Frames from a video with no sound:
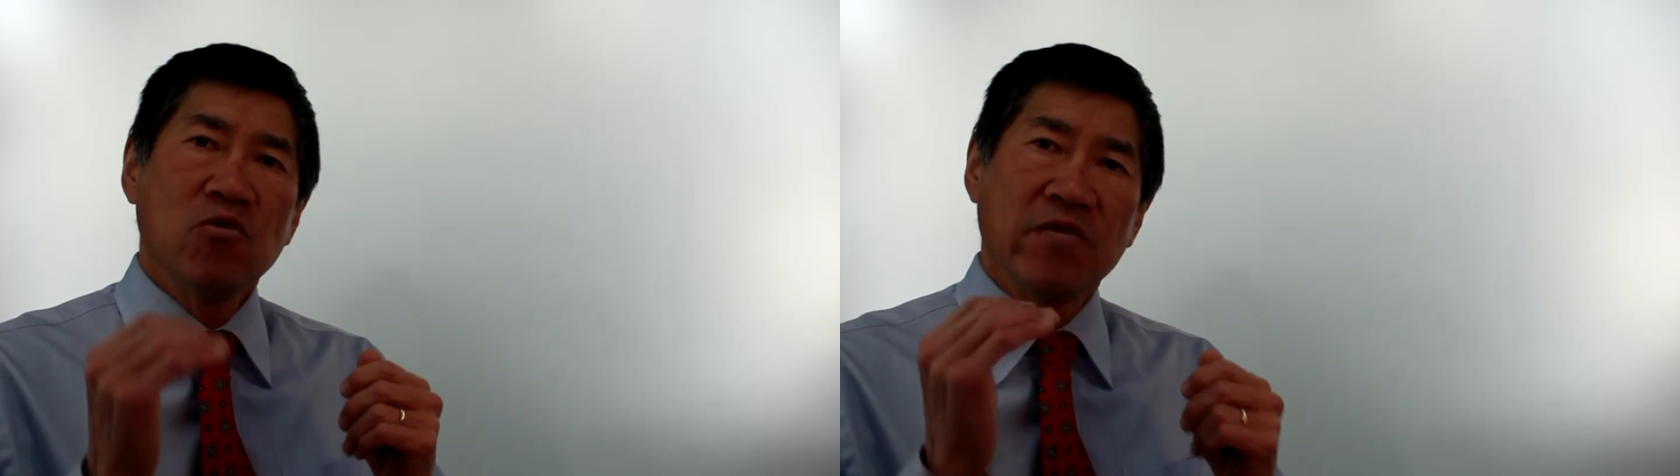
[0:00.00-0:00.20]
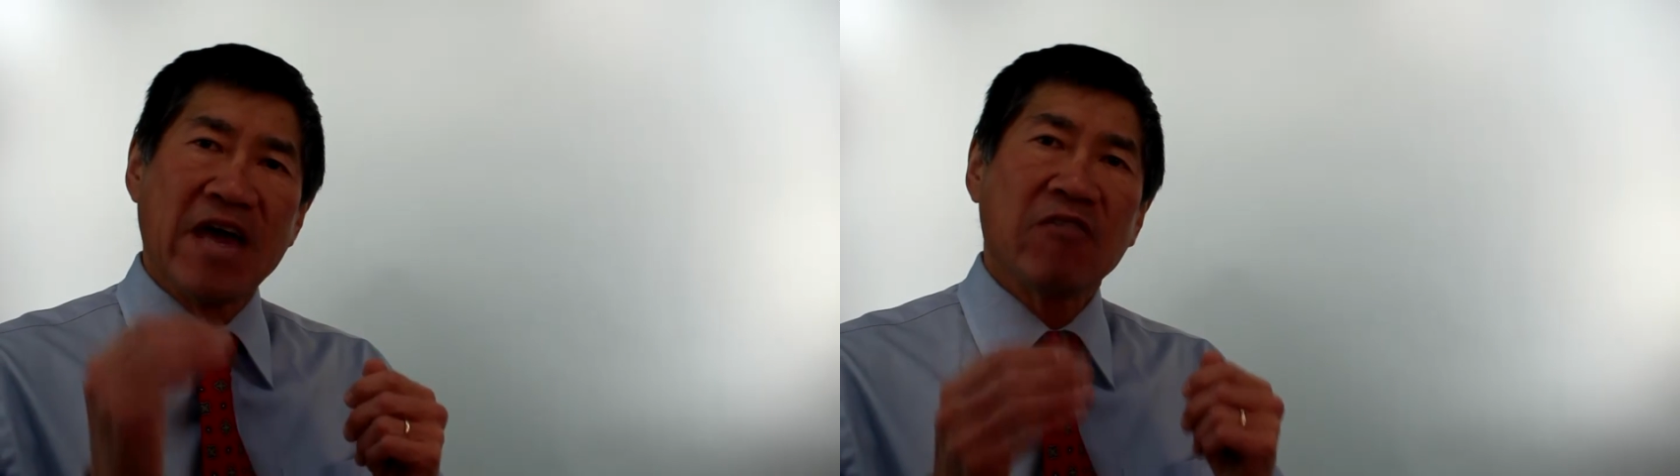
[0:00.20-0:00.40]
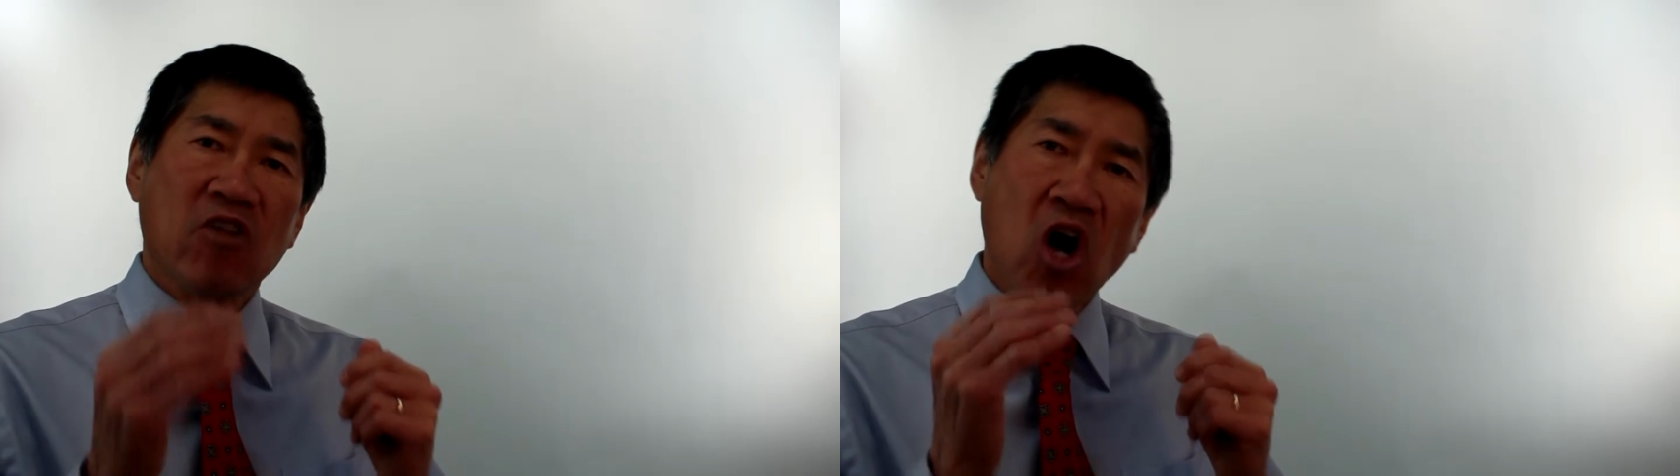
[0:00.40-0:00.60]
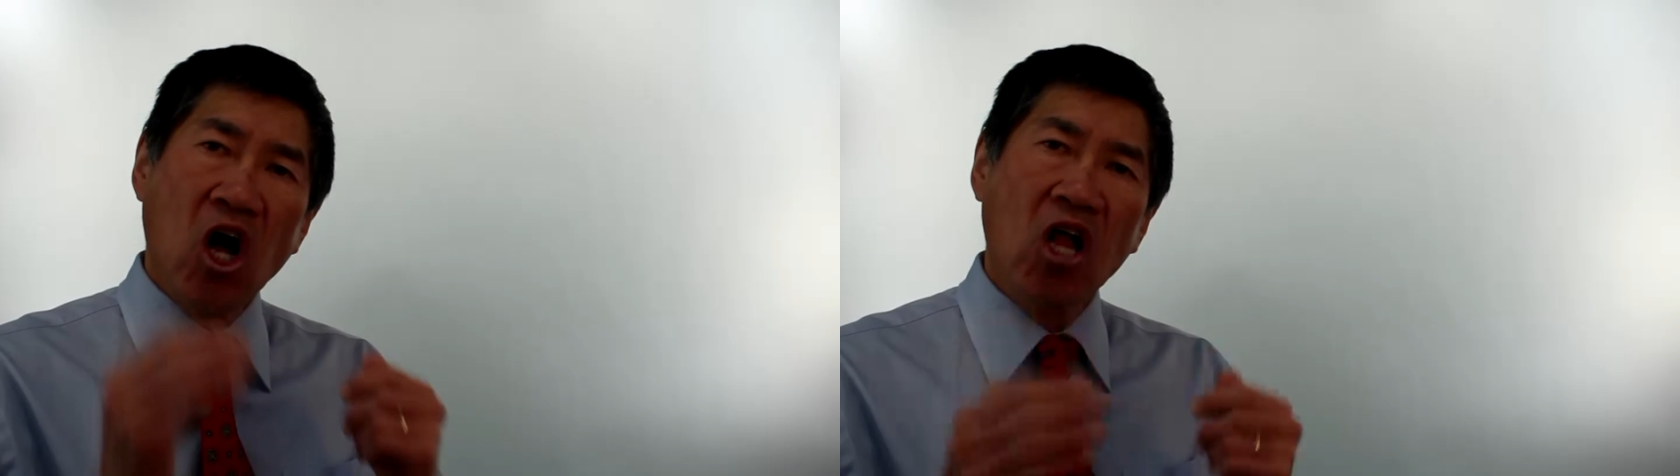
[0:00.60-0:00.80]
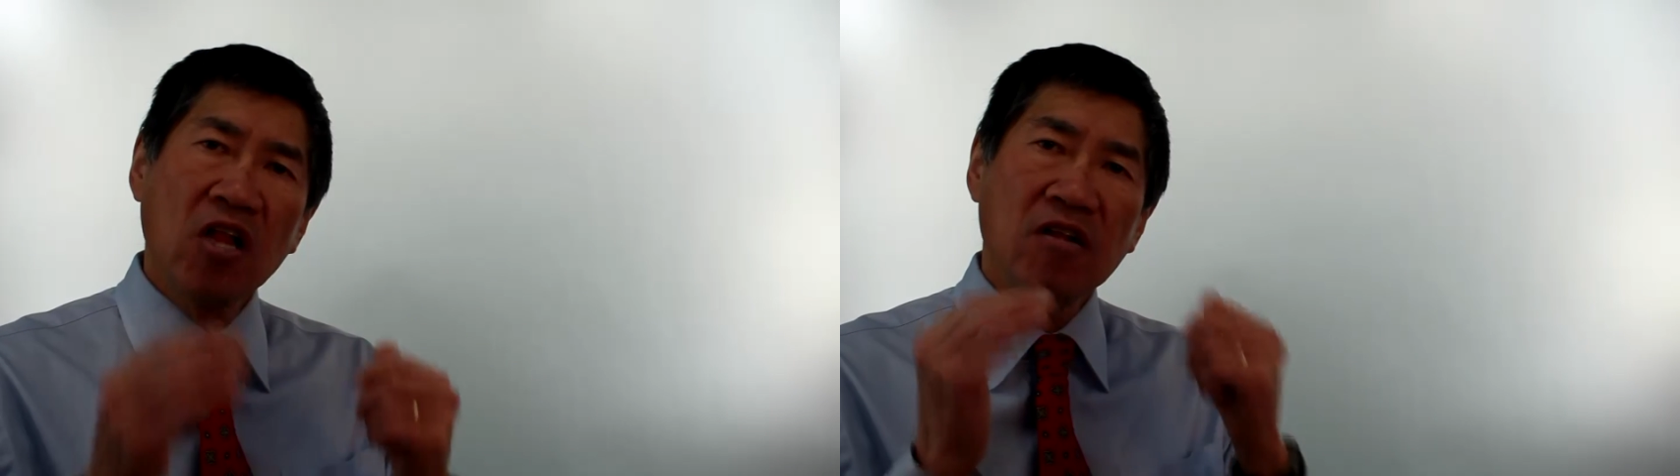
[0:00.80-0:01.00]
Without
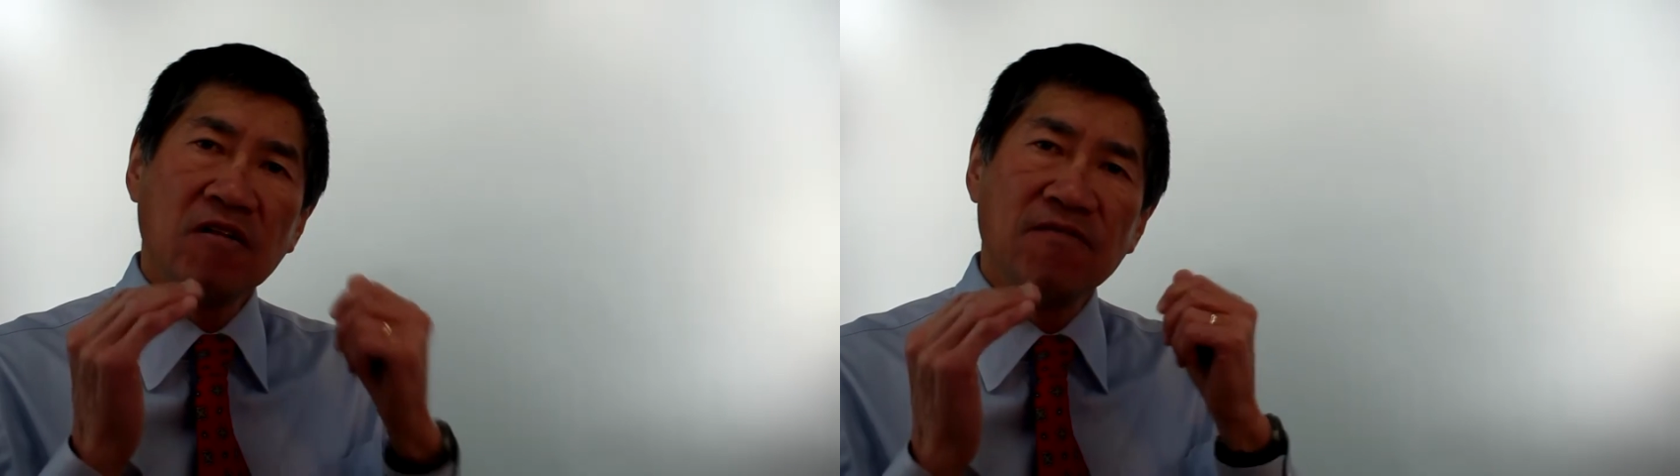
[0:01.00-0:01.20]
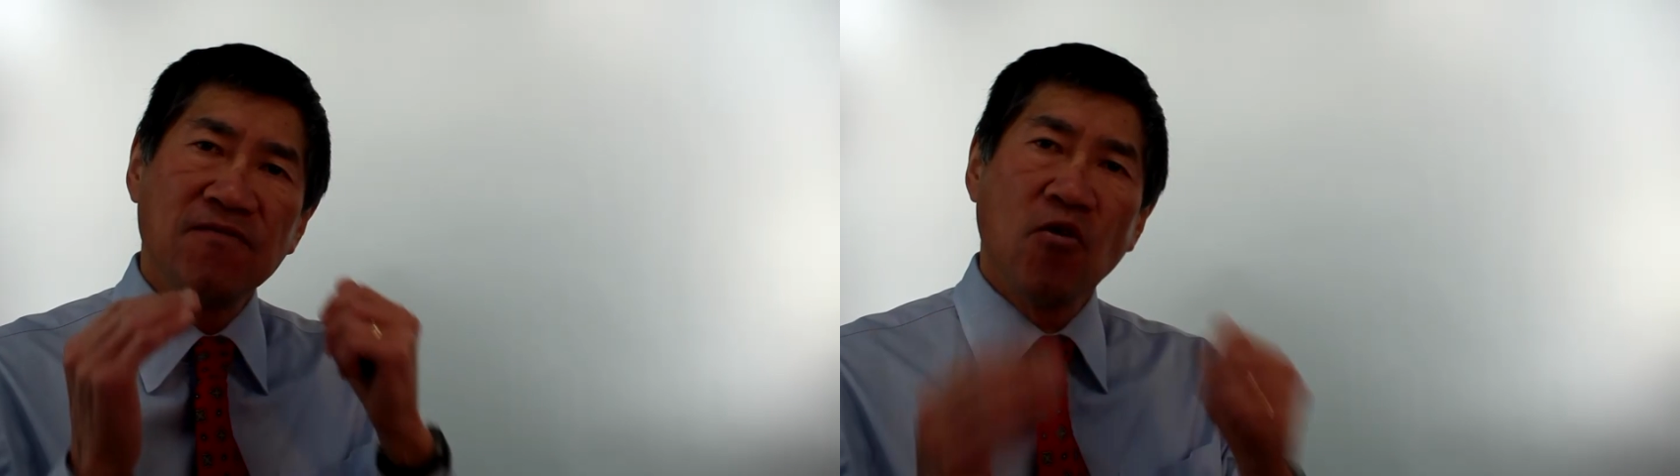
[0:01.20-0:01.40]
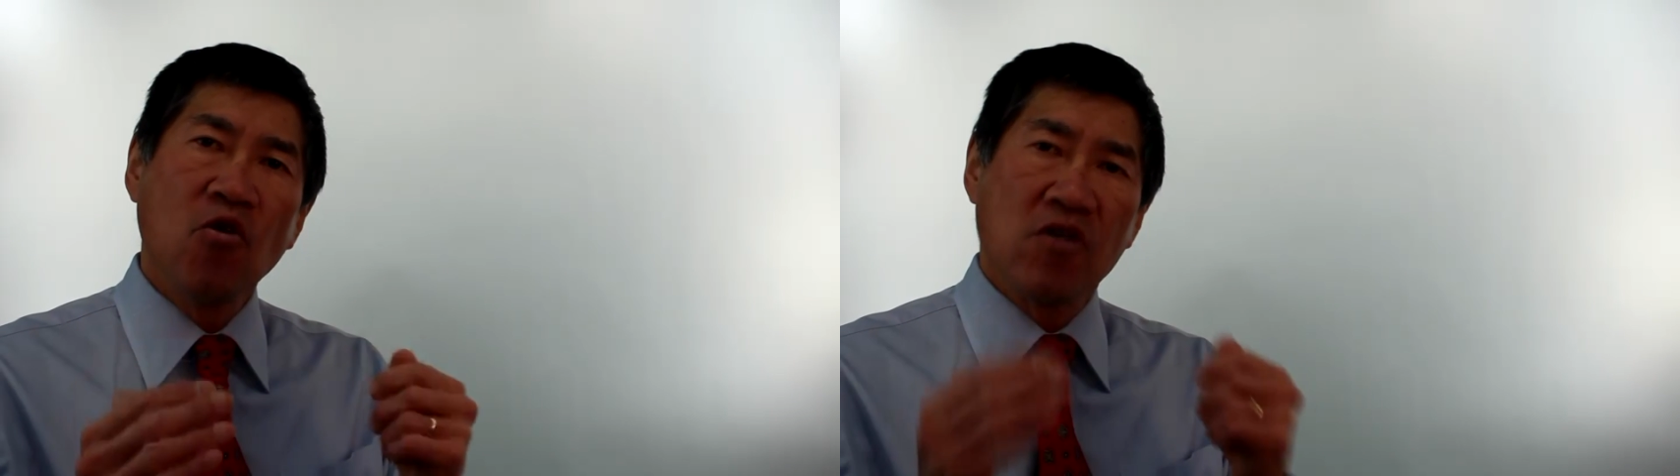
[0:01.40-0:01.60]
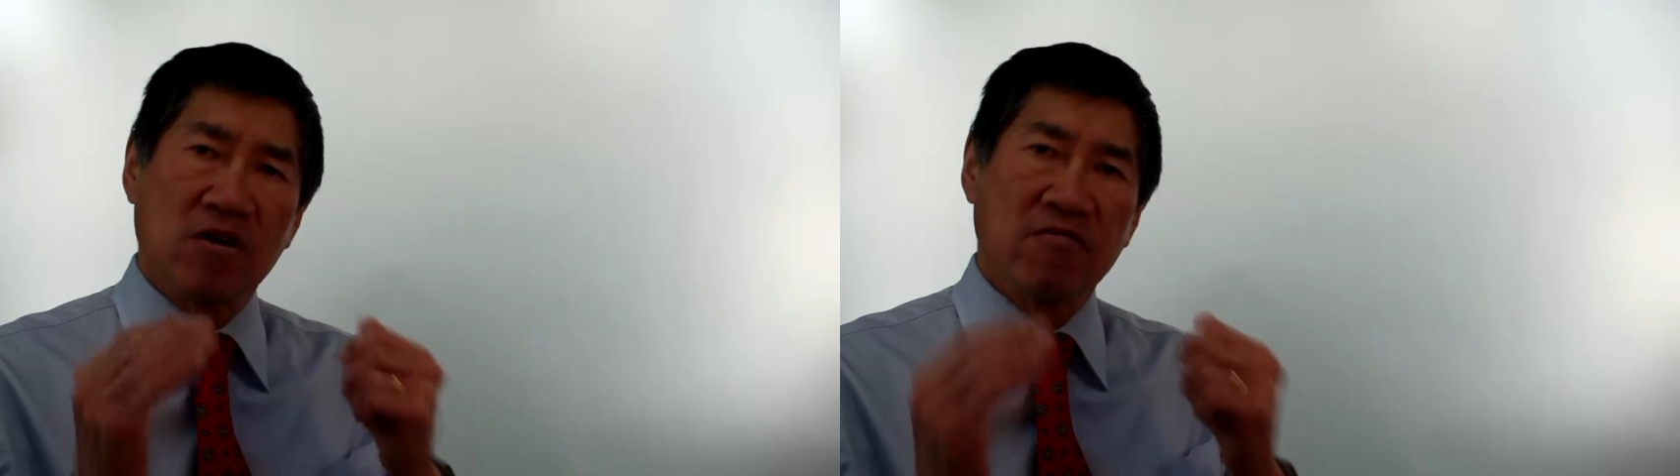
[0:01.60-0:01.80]
all four